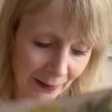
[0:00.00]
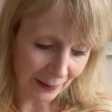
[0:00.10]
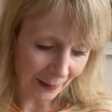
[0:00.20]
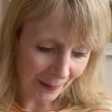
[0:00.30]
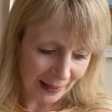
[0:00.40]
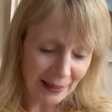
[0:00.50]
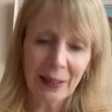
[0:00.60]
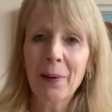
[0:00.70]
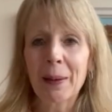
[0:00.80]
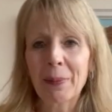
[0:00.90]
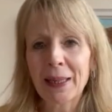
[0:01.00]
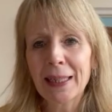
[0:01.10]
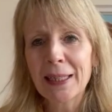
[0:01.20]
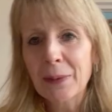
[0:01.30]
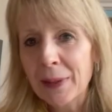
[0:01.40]
So I'm actually quite
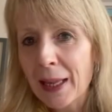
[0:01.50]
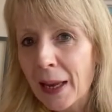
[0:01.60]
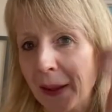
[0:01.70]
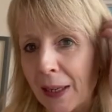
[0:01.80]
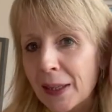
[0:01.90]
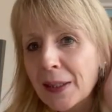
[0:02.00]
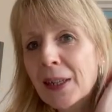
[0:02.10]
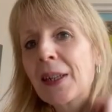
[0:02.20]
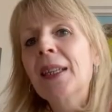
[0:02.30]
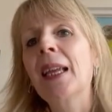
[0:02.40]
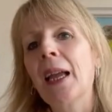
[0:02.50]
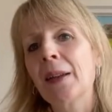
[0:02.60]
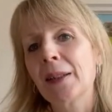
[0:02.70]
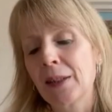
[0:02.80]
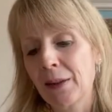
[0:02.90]
pleased with how they're turning
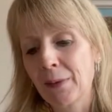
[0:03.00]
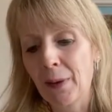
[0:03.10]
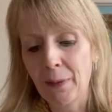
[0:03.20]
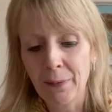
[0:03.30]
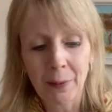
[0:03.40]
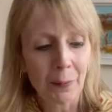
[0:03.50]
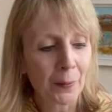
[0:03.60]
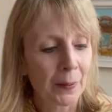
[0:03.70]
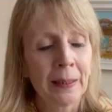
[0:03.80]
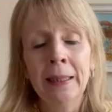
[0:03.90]
out. So I've got a few more